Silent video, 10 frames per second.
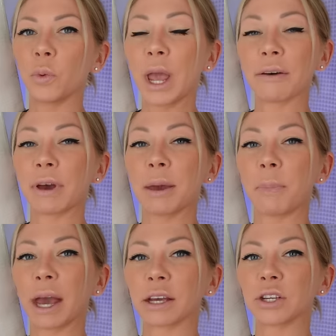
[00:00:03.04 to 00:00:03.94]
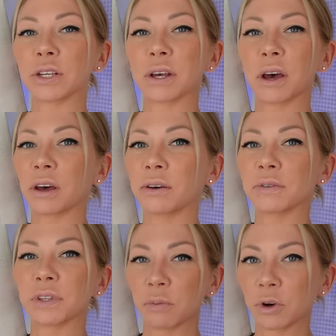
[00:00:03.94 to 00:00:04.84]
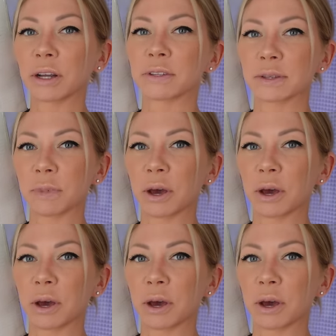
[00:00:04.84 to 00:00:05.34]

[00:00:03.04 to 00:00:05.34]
we have eight packages of someone else's